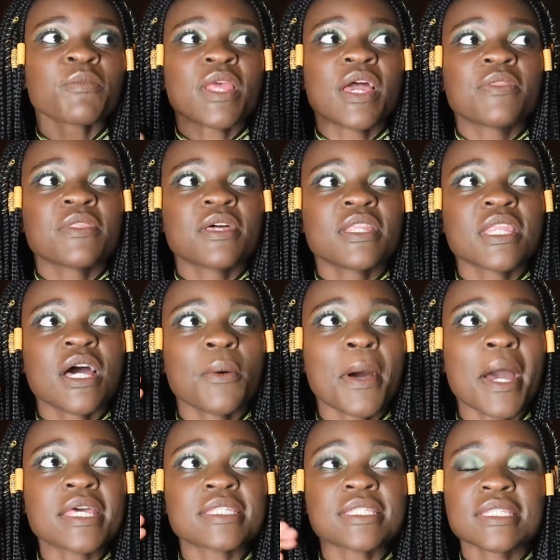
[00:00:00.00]
and then now
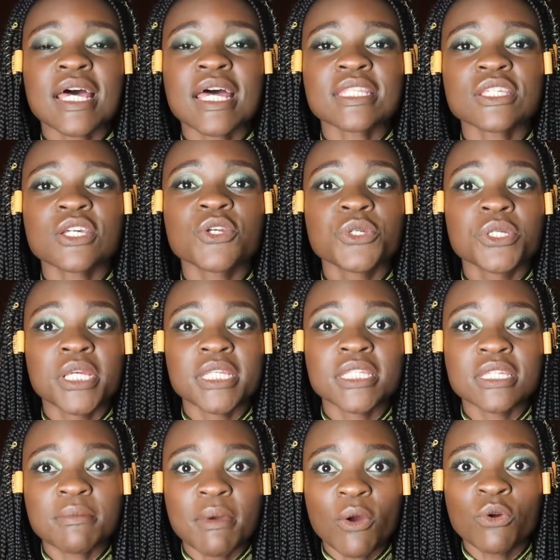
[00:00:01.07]
I start creating my